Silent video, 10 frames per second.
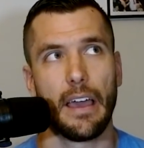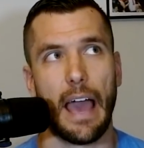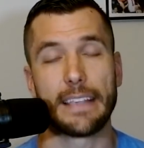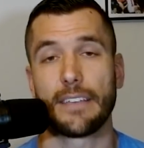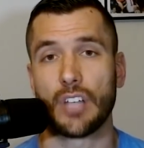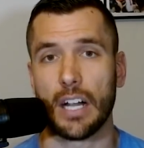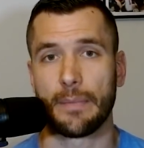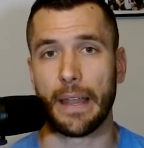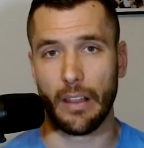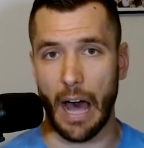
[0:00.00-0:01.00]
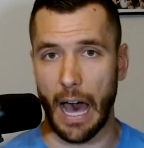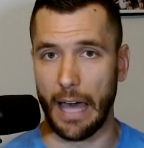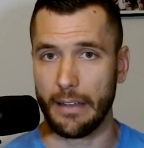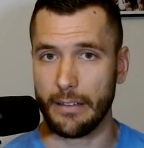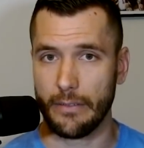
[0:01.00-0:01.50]
As I've talked about a
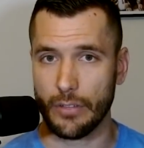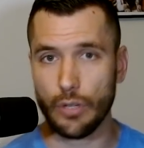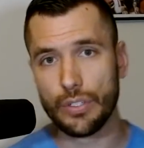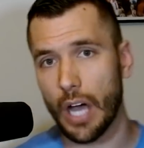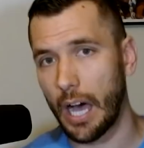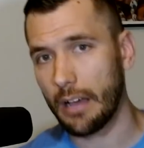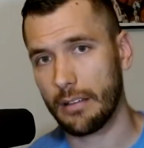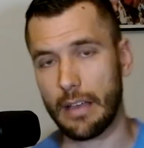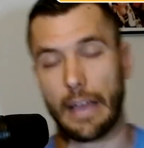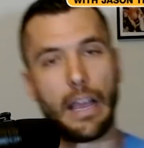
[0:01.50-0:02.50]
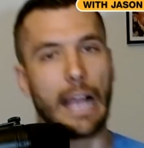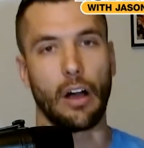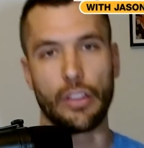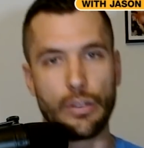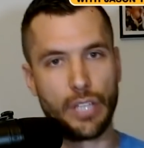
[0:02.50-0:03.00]
lot, I
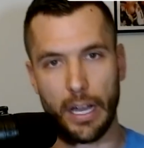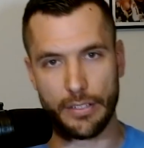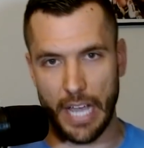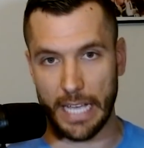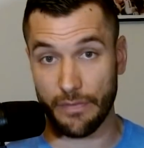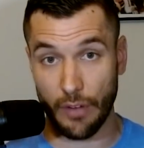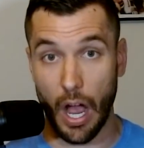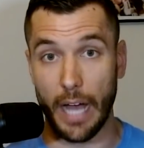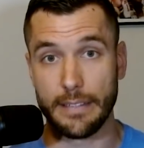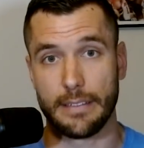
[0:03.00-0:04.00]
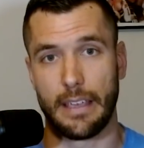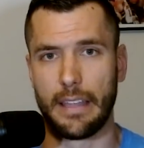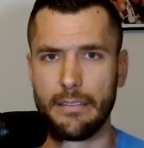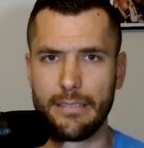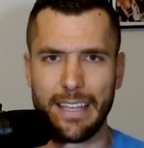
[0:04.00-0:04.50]
call the Utah Jazz frauds,
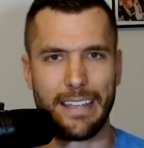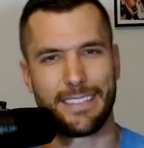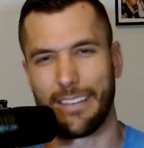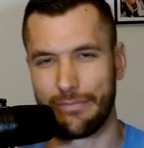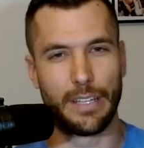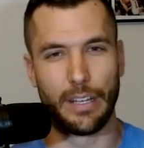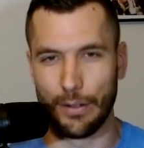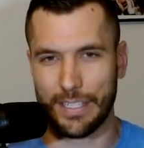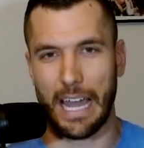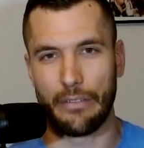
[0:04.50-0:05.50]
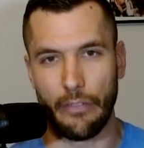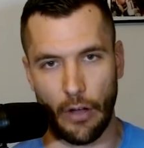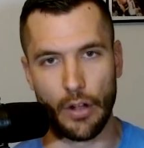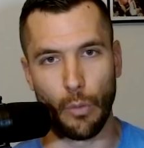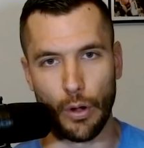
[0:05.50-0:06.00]
and it's kind of a
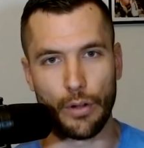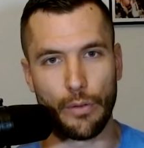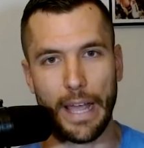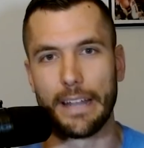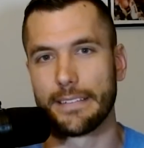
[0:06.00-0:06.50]
fun word, right?